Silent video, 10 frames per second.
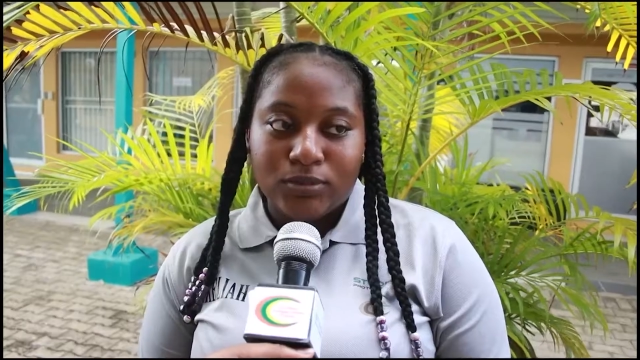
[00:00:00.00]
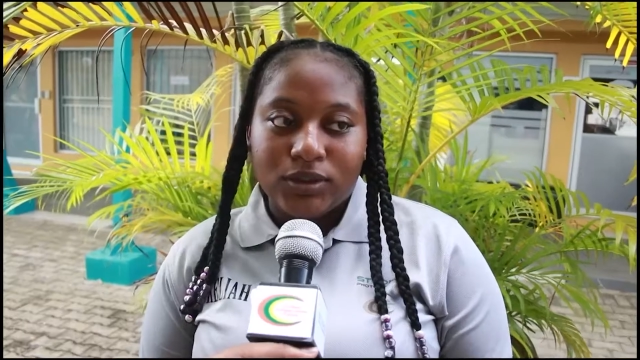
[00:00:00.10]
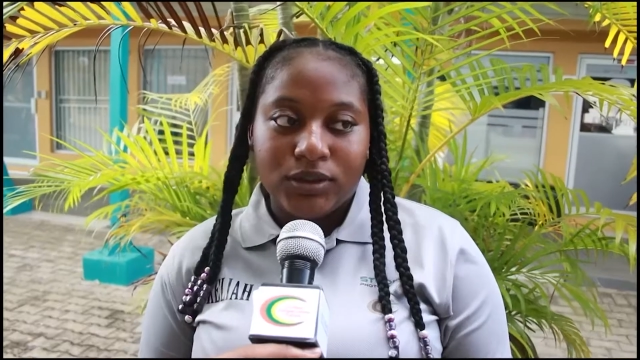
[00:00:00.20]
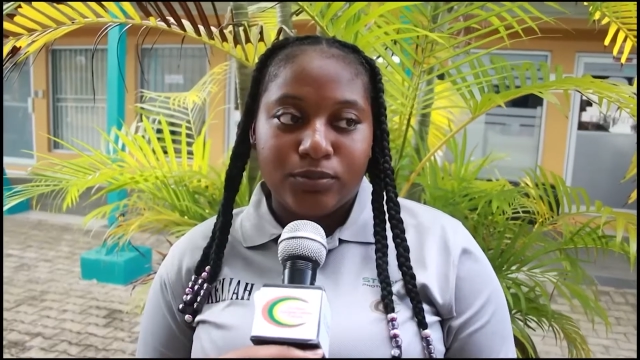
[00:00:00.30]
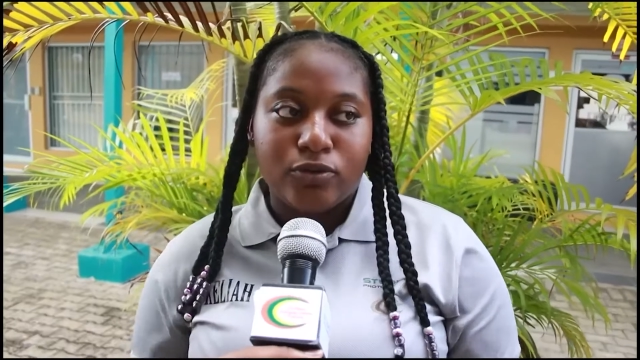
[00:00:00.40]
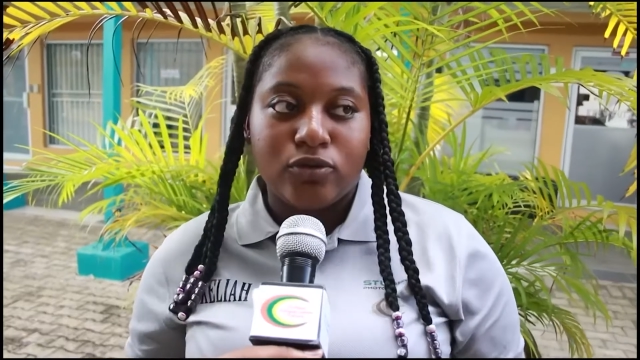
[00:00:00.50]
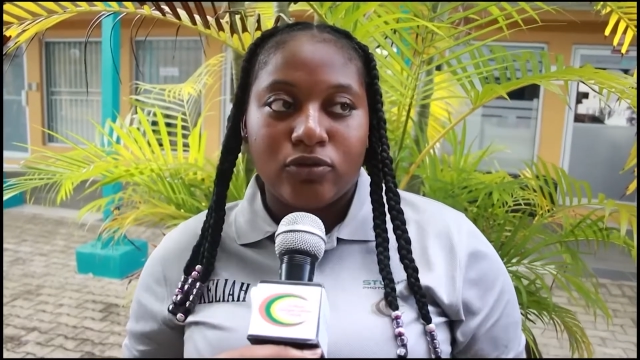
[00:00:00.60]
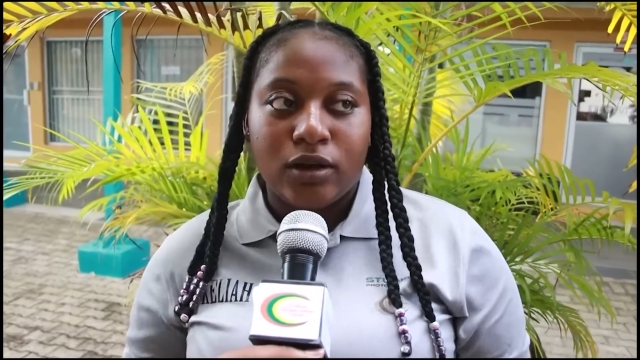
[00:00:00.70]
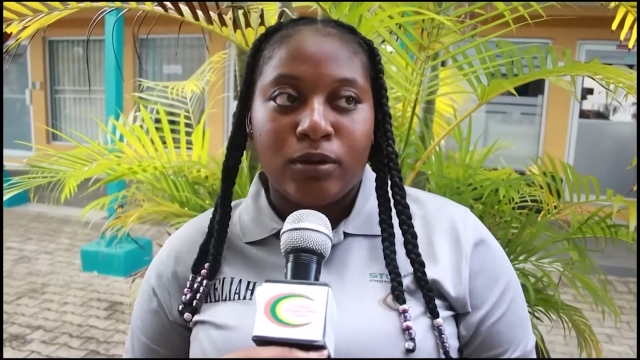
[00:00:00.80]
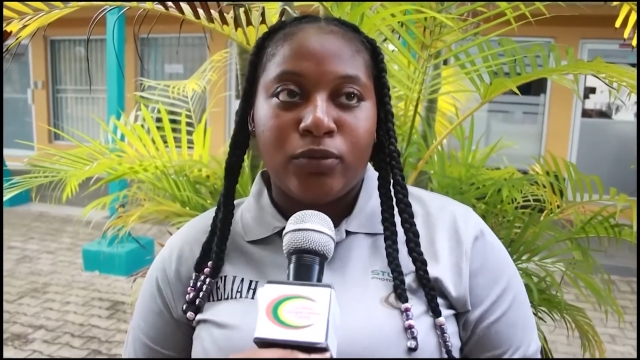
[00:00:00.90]
This
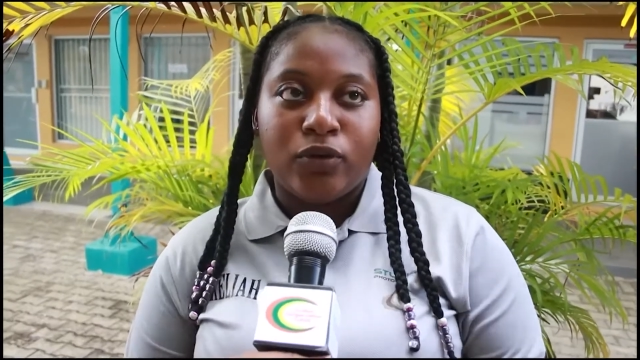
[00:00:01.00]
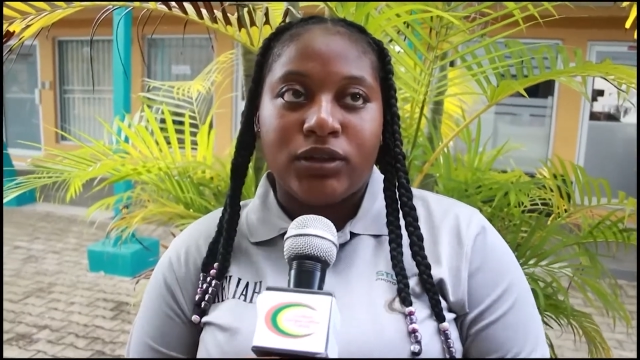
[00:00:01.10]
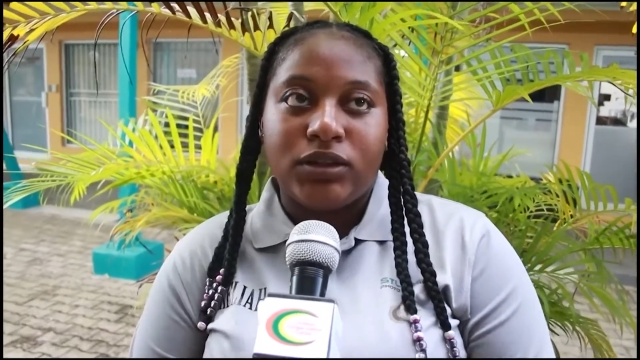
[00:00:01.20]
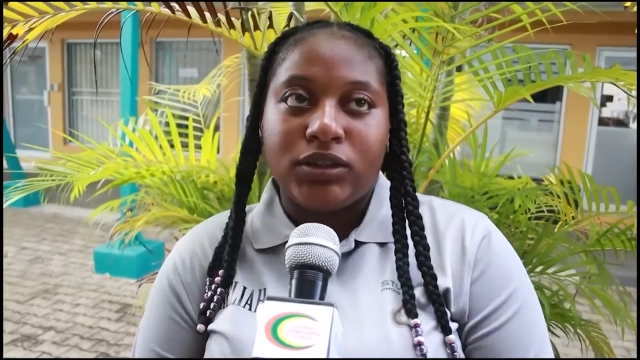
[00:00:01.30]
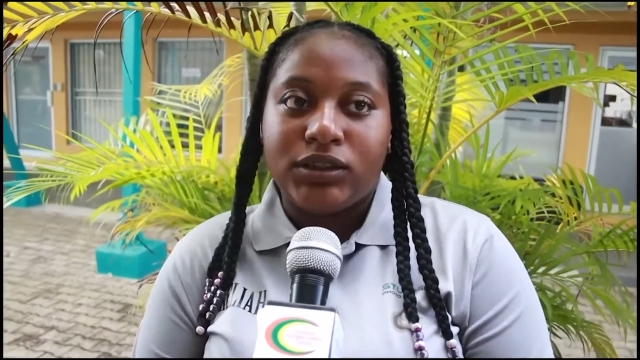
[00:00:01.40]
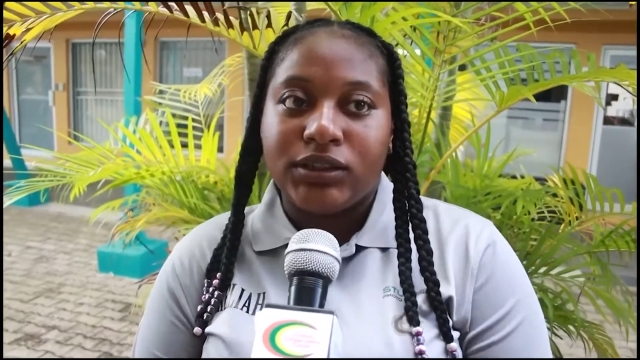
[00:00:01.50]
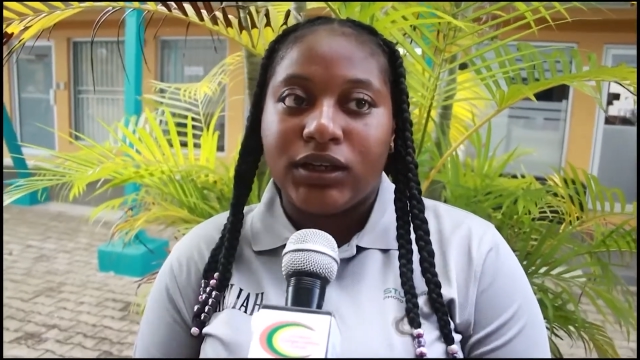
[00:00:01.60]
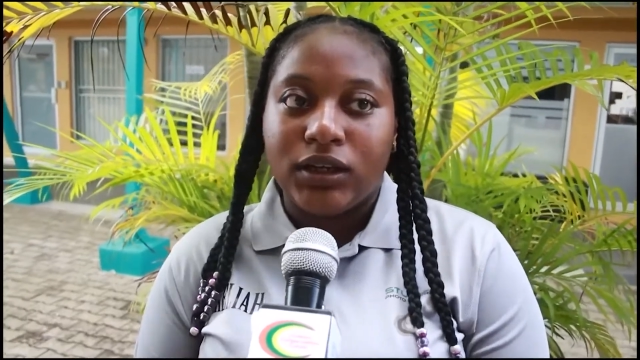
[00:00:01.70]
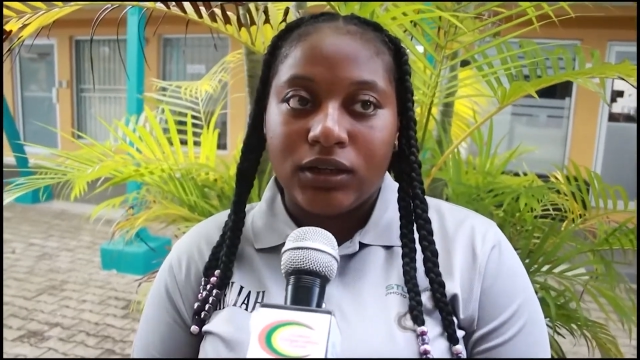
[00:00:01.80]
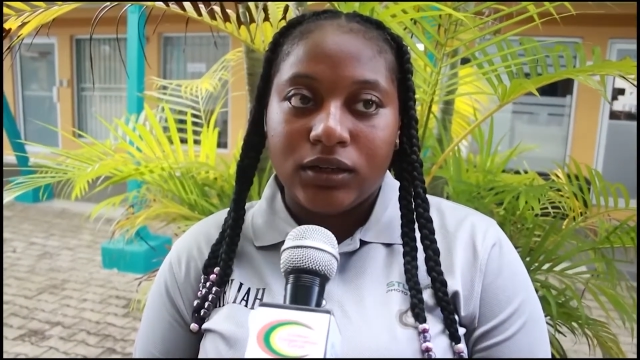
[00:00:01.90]
program or this
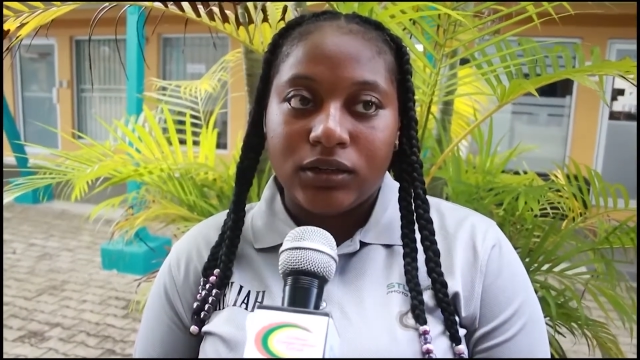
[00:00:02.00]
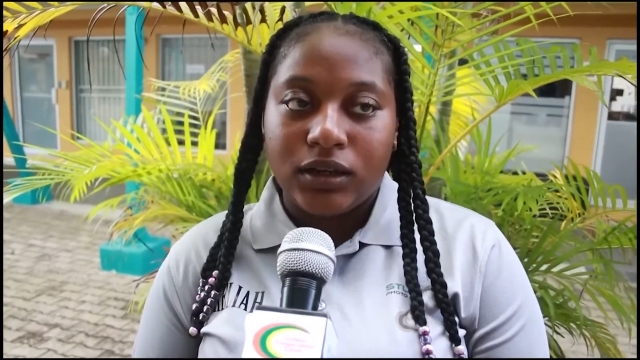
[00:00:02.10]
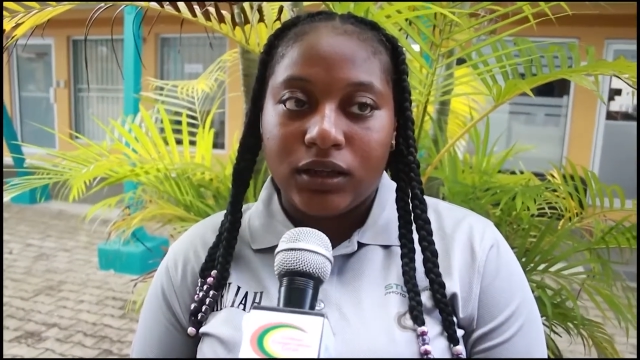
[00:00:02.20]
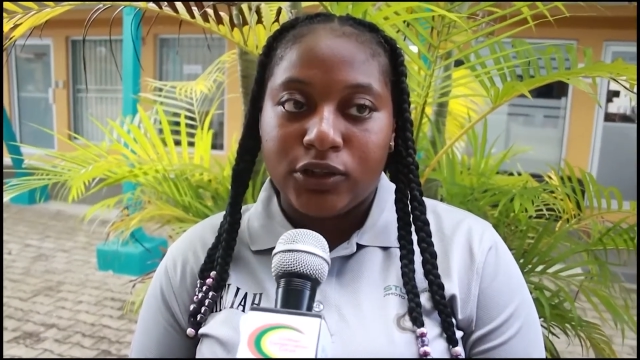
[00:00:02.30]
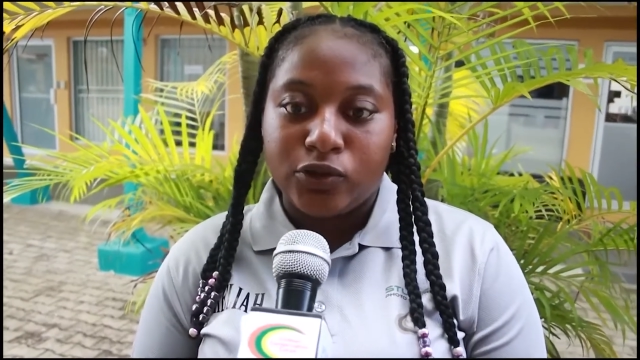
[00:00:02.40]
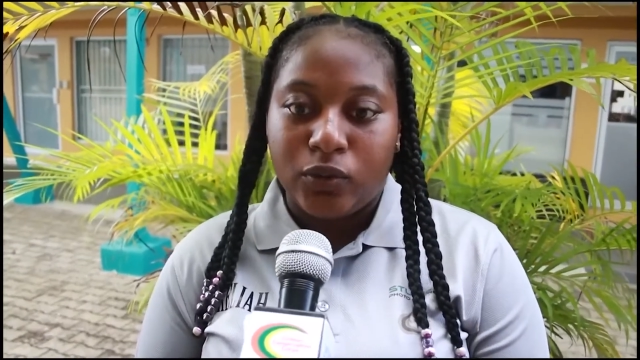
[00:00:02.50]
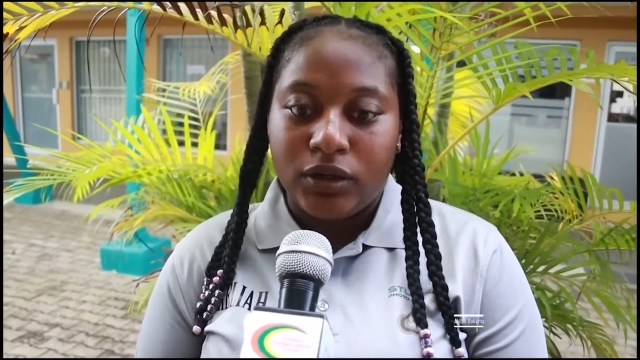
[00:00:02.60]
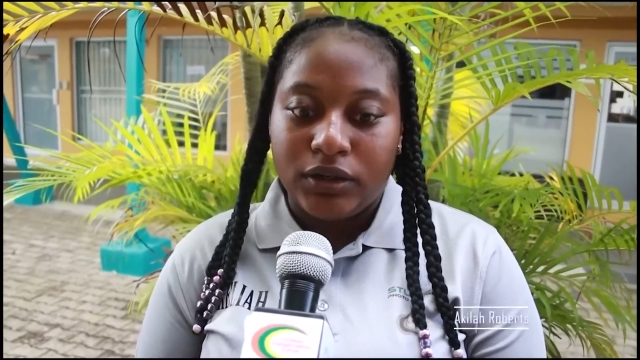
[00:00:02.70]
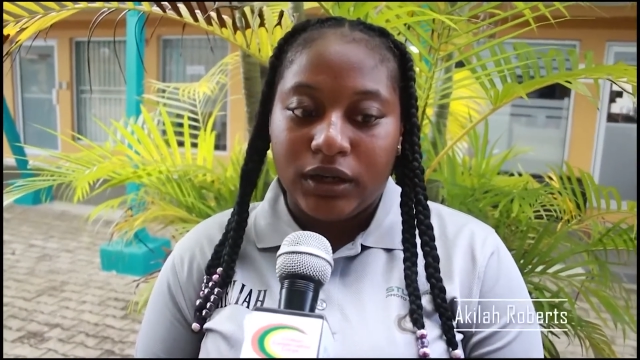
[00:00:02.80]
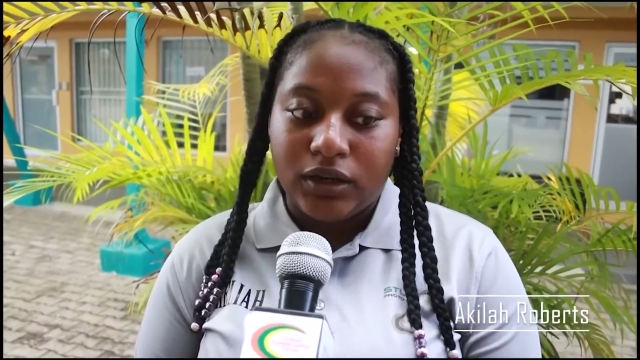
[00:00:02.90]
skill is one